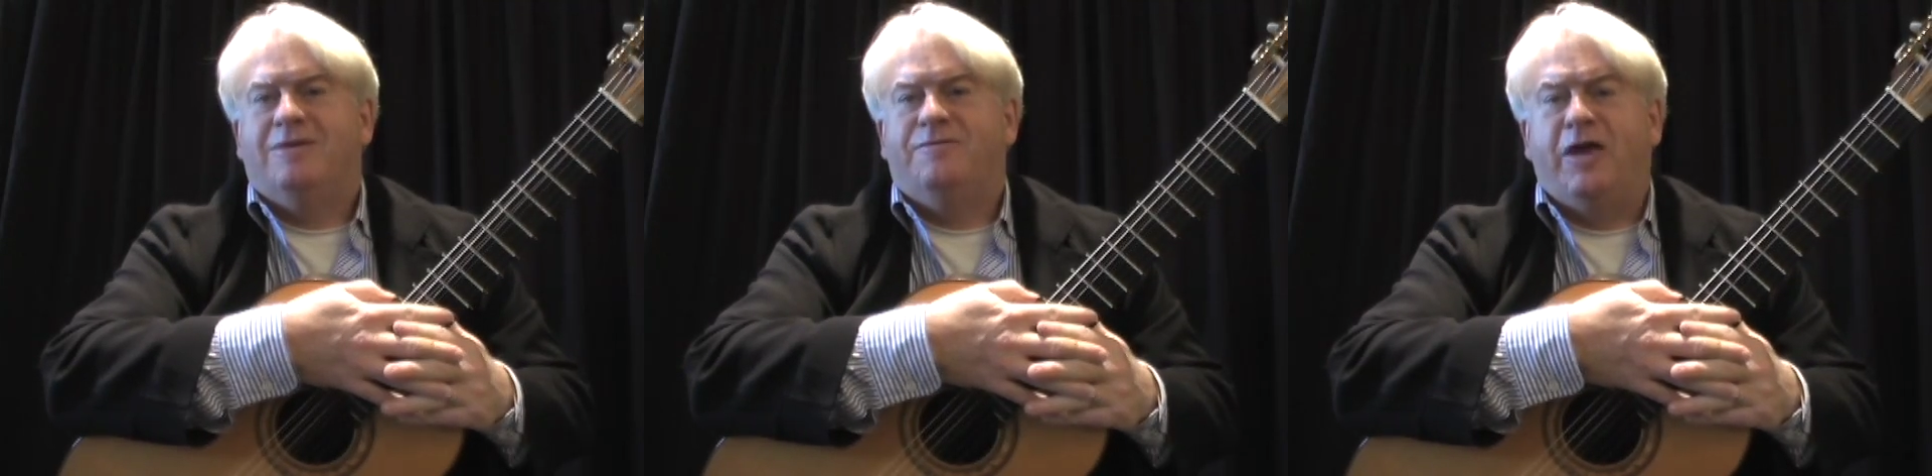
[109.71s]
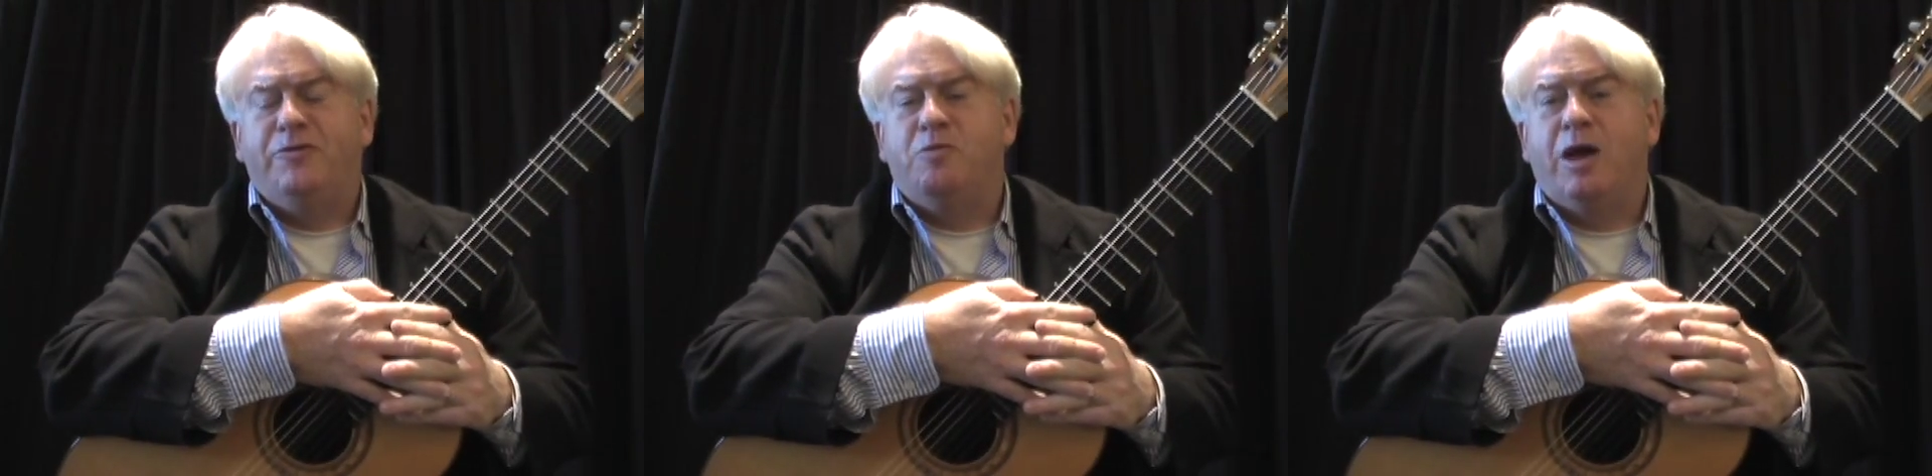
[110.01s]

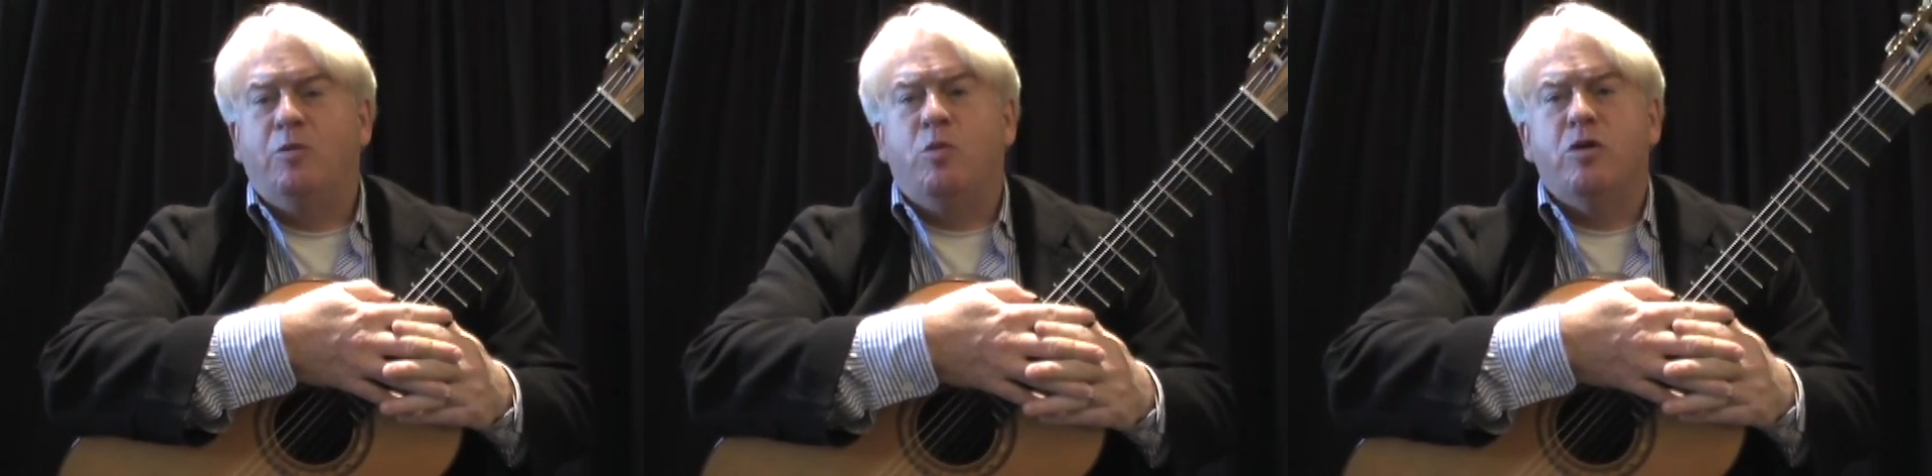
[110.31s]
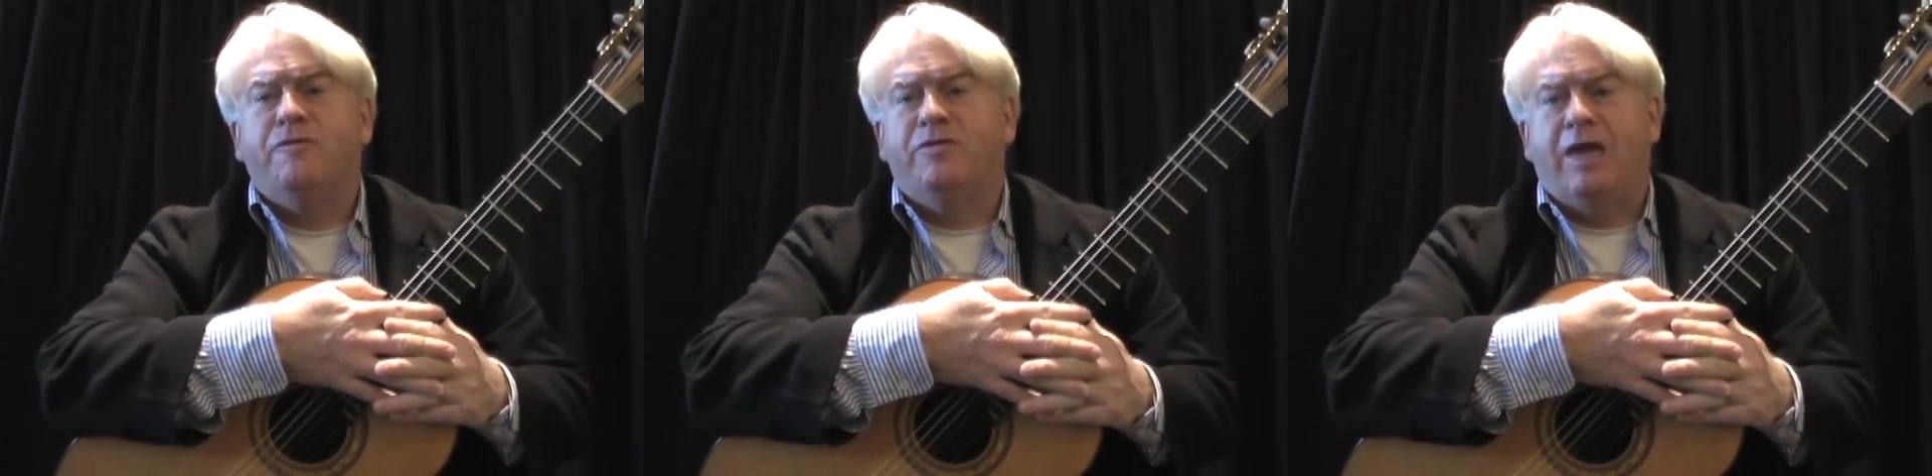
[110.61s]
Phase one will
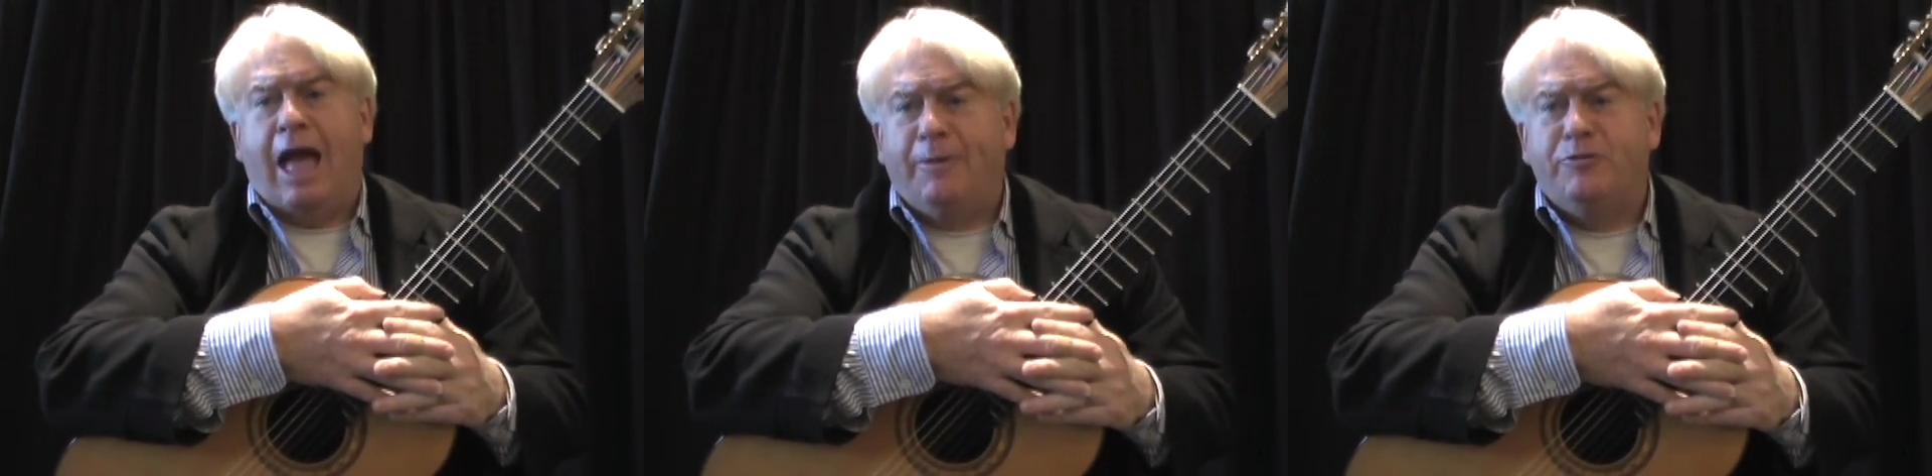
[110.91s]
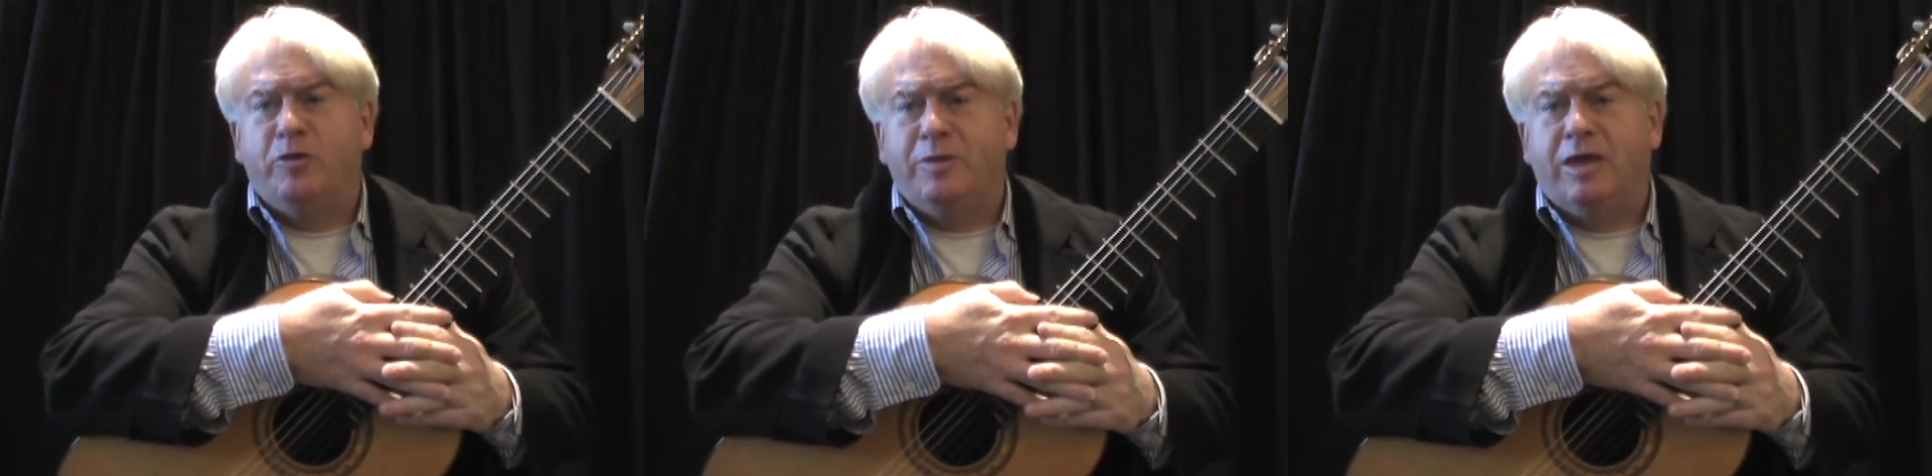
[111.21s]
work for the
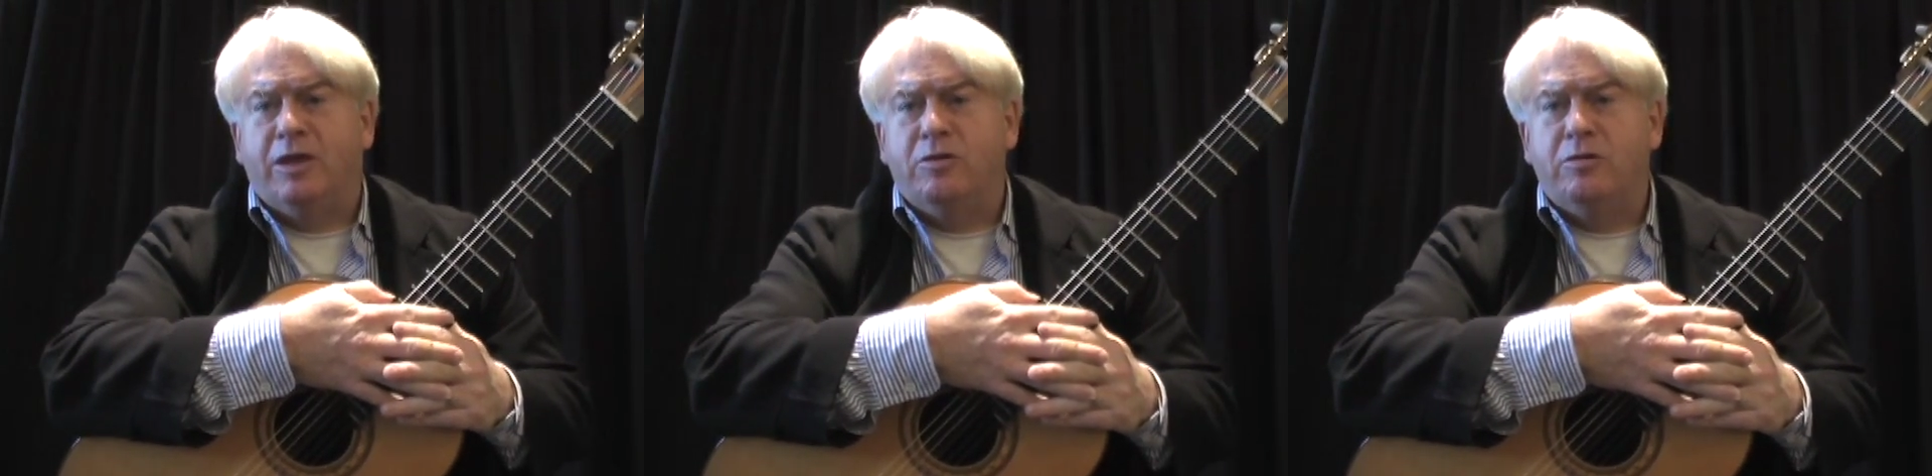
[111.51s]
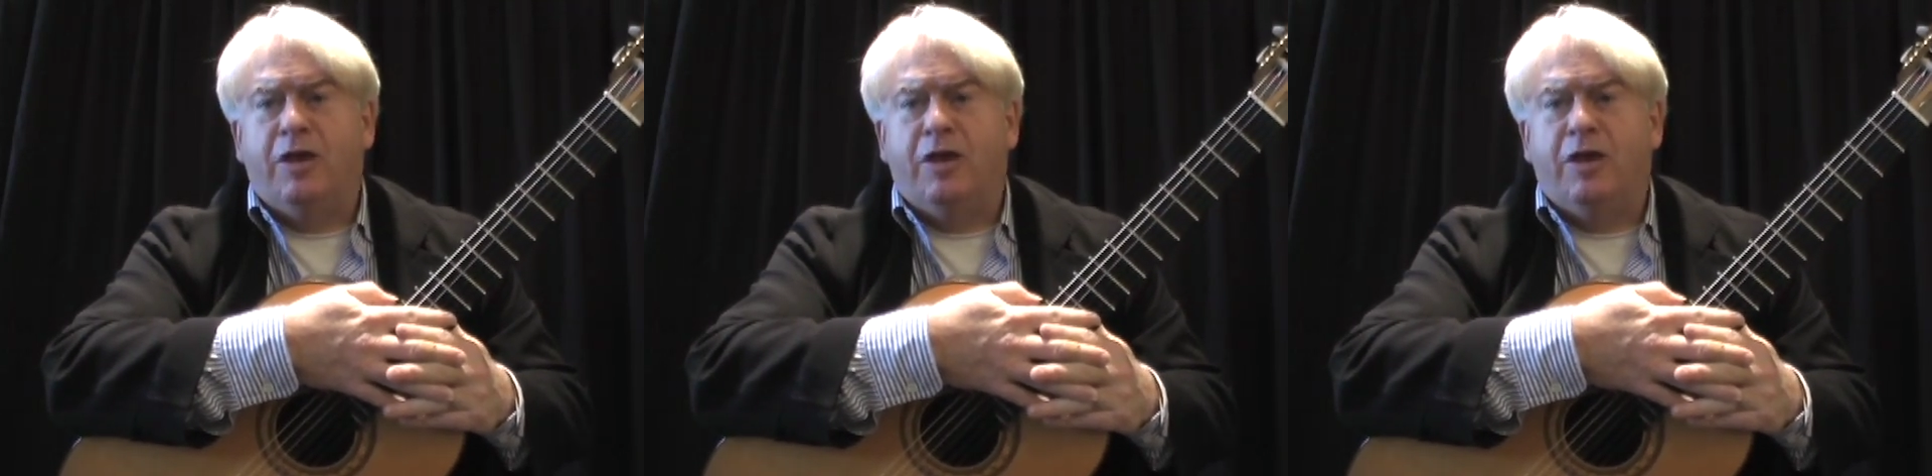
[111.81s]
absolute beginner